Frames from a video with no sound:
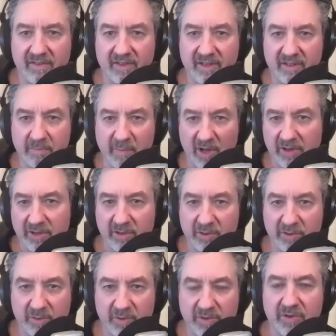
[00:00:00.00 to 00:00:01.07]
these
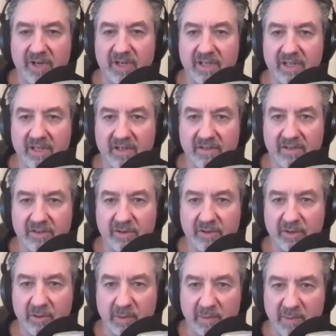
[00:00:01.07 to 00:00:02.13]
molecules we're trying to get into
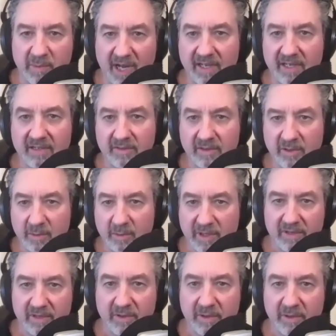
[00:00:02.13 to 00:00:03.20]
the human body and the human
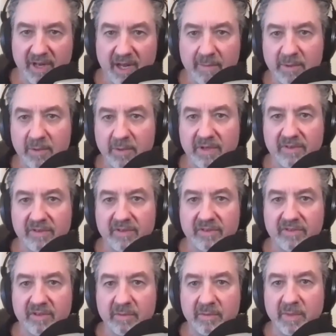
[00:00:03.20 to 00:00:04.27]
endocannabinoid
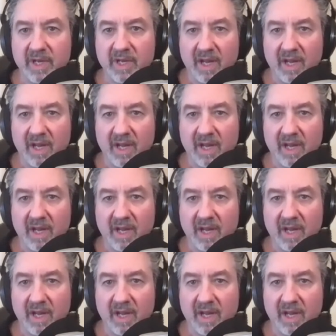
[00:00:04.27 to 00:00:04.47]
system,